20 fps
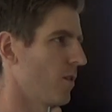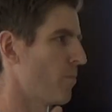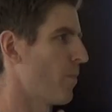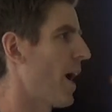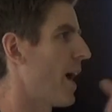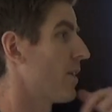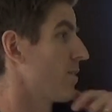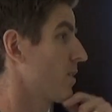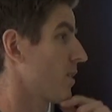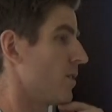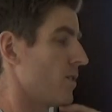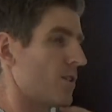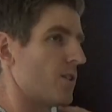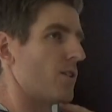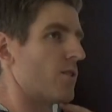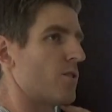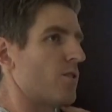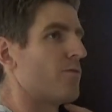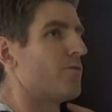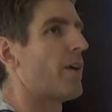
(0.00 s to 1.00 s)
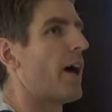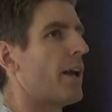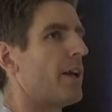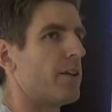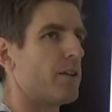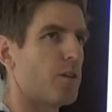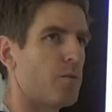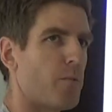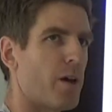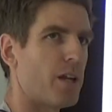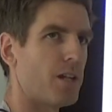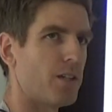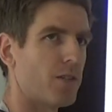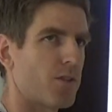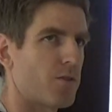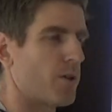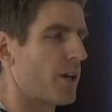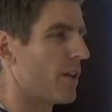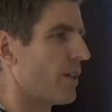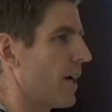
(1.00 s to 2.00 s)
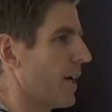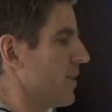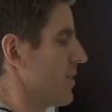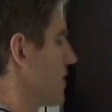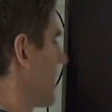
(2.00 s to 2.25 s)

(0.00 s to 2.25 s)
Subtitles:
paths consist of finitely many straight line